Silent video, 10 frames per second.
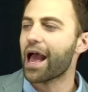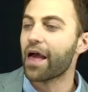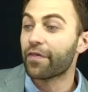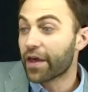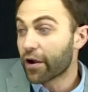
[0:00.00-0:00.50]

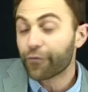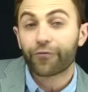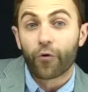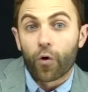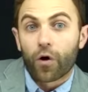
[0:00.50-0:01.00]
and
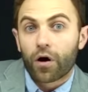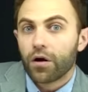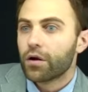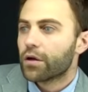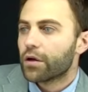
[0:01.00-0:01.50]

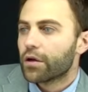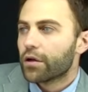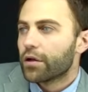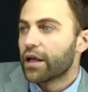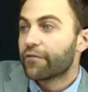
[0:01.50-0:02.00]
therefore,
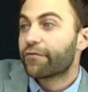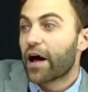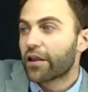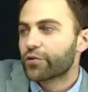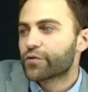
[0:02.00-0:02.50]
it
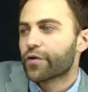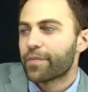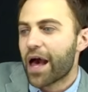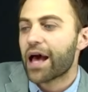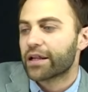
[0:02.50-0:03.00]
follows from
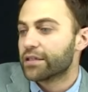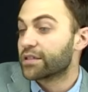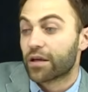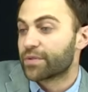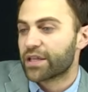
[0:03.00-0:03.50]
that, in
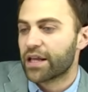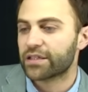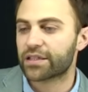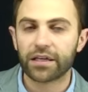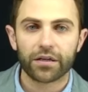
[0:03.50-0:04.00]
some
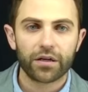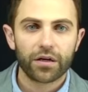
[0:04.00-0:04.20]
sense, that